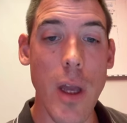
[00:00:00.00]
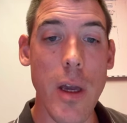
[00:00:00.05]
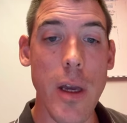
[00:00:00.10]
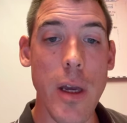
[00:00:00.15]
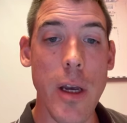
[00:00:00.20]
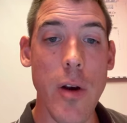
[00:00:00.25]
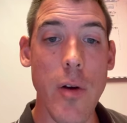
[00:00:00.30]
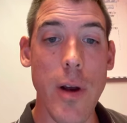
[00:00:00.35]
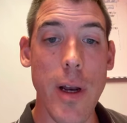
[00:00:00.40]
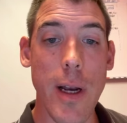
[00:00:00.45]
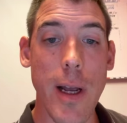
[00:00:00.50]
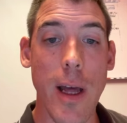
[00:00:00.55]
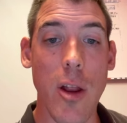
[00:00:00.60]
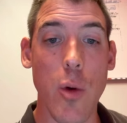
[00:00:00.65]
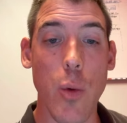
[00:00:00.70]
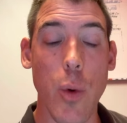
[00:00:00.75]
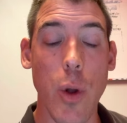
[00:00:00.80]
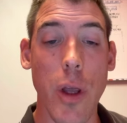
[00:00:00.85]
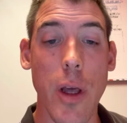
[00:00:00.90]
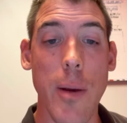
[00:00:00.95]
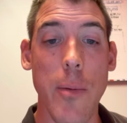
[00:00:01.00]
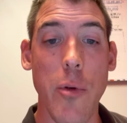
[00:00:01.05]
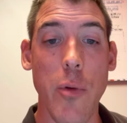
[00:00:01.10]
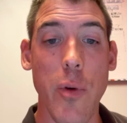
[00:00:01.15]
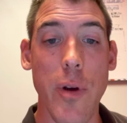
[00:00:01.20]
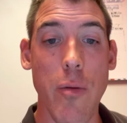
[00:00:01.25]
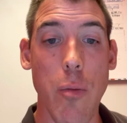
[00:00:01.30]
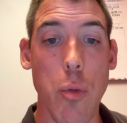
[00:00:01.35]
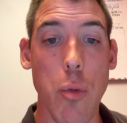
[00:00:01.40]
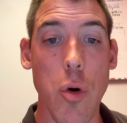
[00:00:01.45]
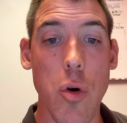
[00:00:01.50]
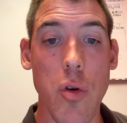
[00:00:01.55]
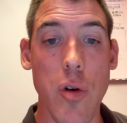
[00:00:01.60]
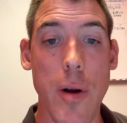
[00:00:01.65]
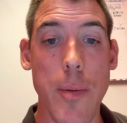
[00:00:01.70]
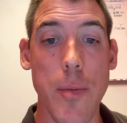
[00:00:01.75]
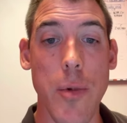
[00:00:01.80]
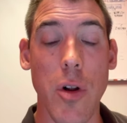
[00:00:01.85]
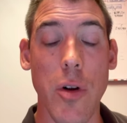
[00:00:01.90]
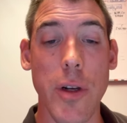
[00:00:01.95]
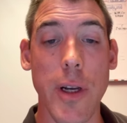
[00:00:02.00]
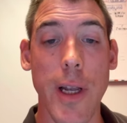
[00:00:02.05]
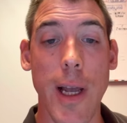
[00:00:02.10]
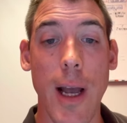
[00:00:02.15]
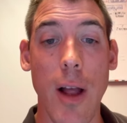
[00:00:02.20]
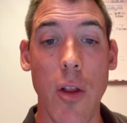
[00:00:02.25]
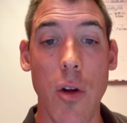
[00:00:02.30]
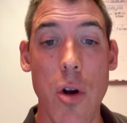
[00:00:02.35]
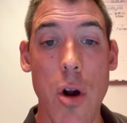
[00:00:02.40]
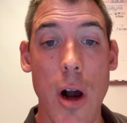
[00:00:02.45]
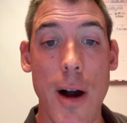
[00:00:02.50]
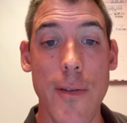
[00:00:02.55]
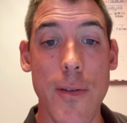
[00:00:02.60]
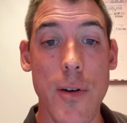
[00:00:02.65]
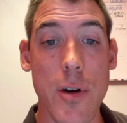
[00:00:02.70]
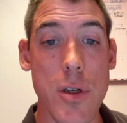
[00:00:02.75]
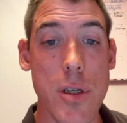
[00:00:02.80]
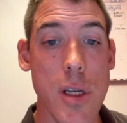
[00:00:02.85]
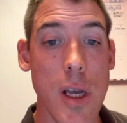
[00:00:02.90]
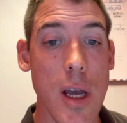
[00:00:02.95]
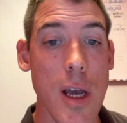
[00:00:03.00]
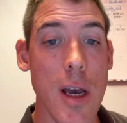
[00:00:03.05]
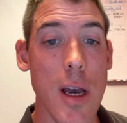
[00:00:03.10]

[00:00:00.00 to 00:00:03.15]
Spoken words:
Here at Keller Williams, we have a program called Keller Offers.